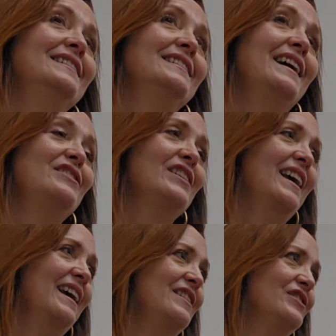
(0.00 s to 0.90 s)

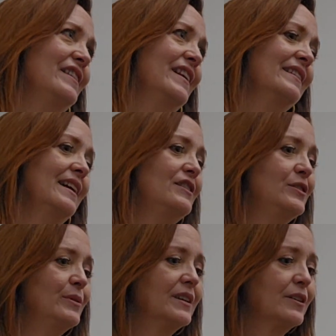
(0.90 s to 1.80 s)
education that led
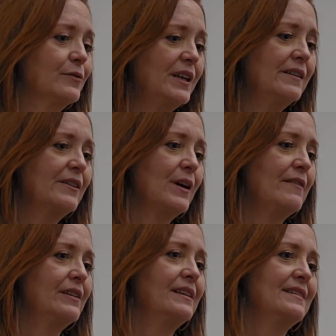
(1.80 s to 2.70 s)
to a career
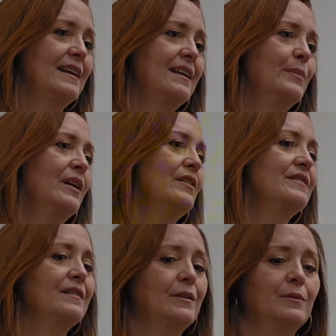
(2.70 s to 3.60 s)
involving design, but
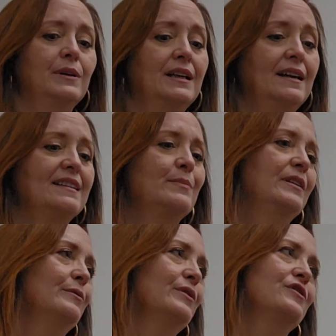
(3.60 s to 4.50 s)
also has been
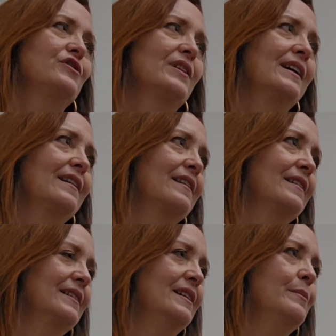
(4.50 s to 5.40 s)
a real strength
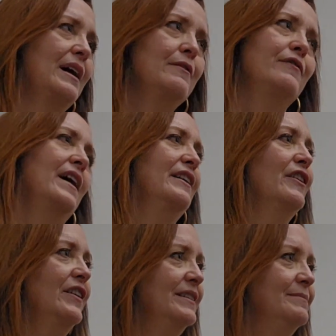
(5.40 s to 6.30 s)
in my fine
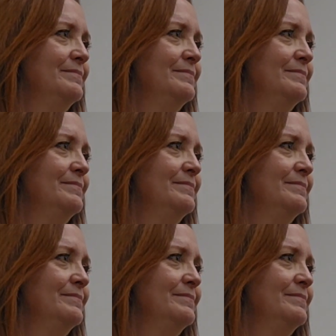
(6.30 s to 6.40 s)
art.